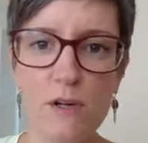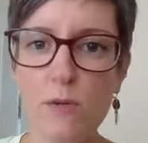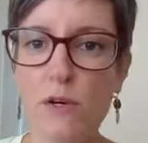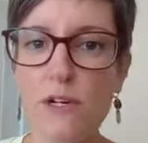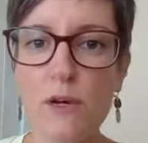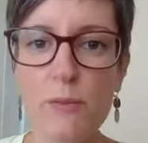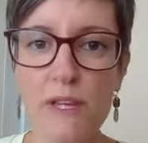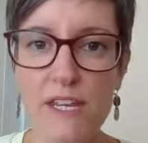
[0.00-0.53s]
So
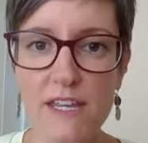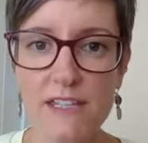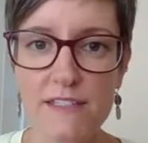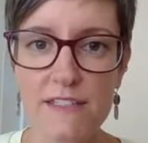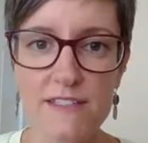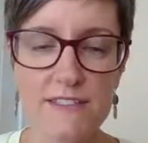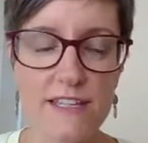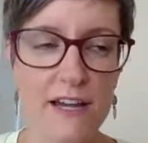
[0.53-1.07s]
what can we
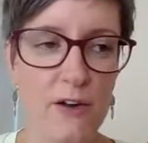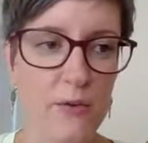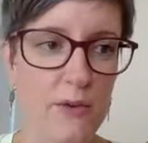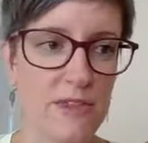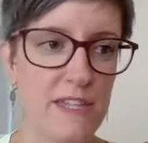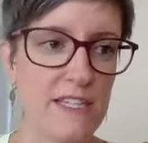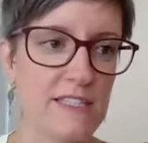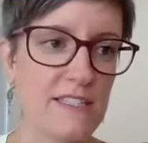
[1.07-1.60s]
eat to help
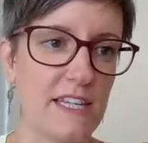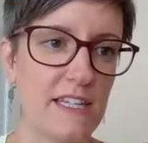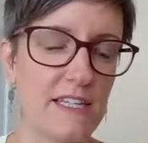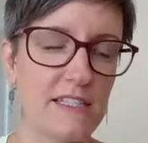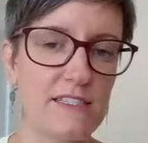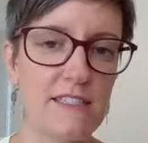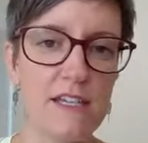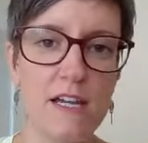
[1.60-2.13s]
with these
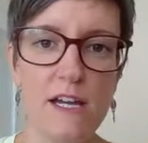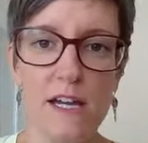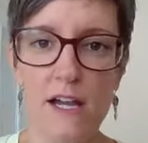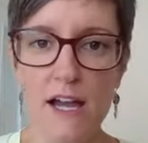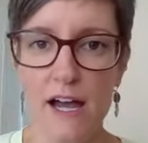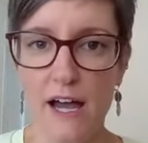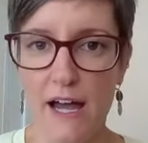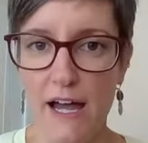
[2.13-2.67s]
things?
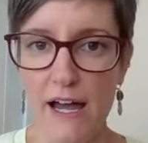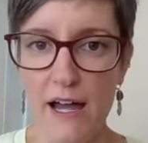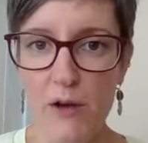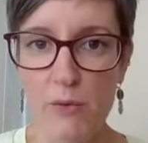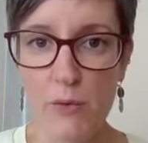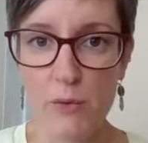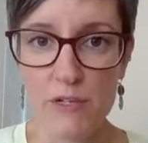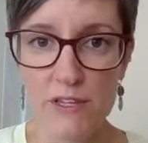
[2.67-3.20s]

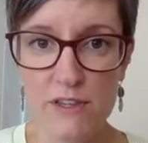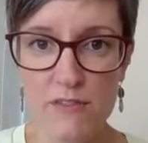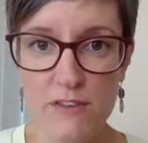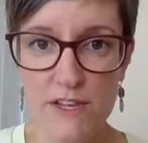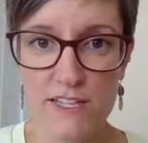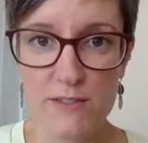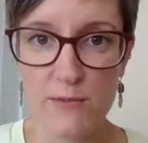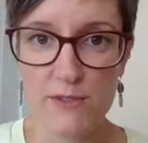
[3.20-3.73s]
Well, one of the
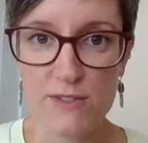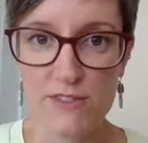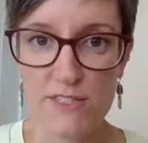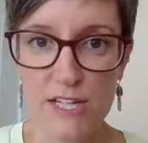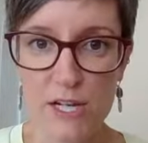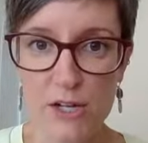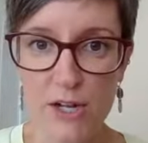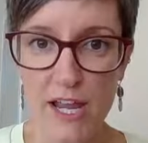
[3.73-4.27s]
first ones
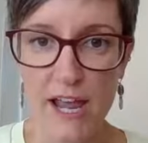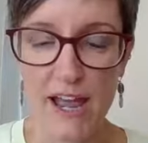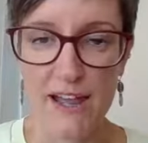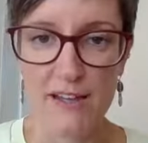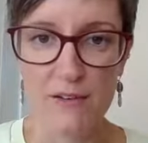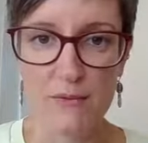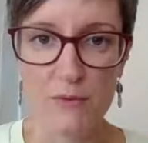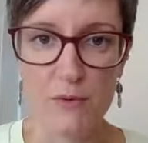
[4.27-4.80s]
to look
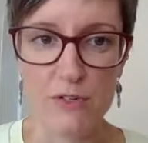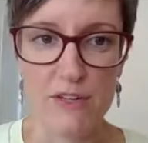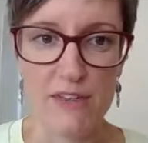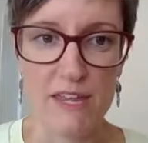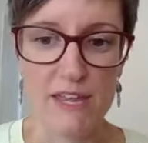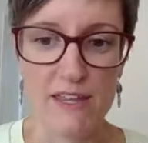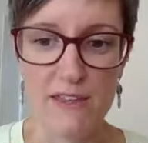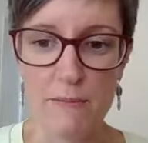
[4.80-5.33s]
at, and one of
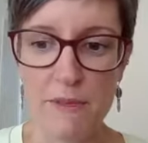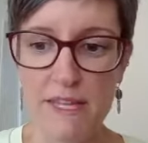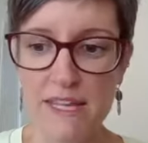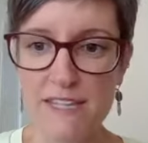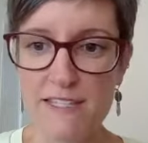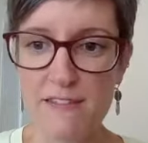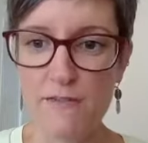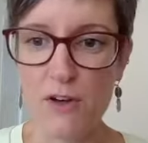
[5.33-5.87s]
the
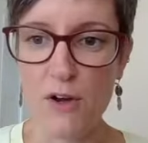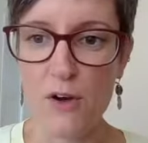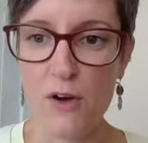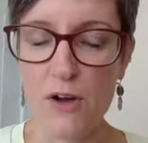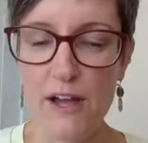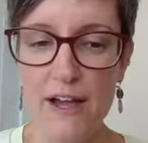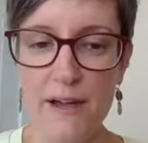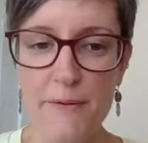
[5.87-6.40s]
biggies
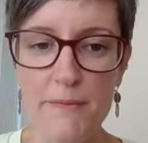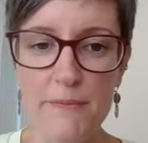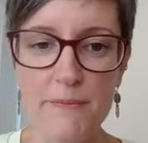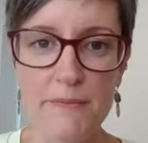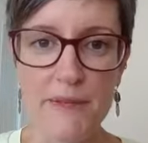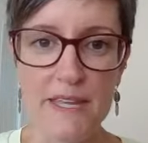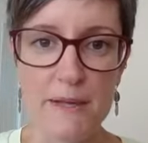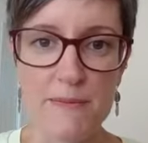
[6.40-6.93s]
for
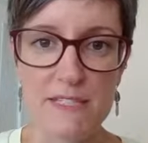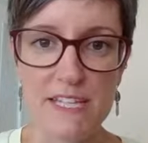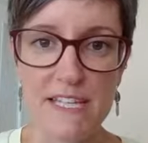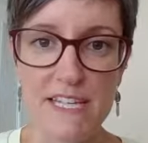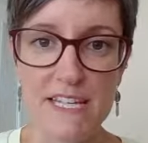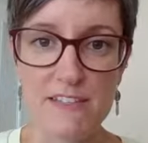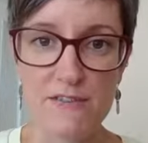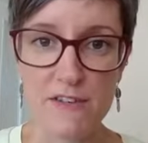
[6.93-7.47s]

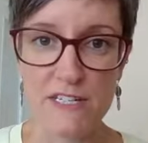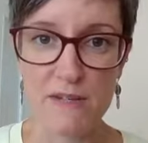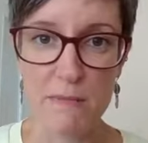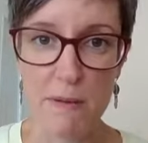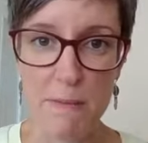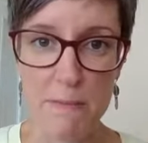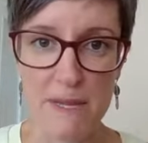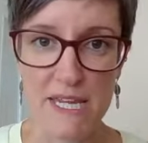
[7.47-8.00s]
PMT, is
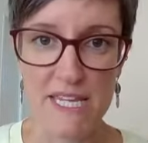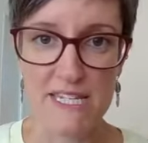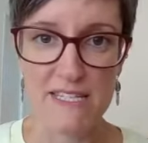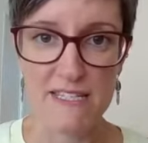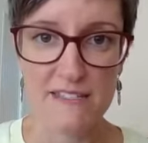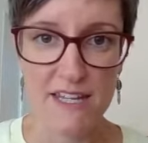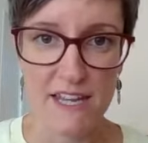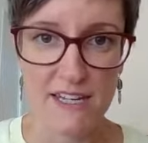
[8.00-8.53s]
vitamin
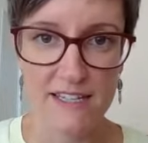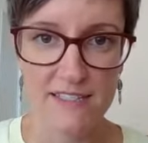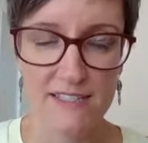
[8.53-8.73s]
B6.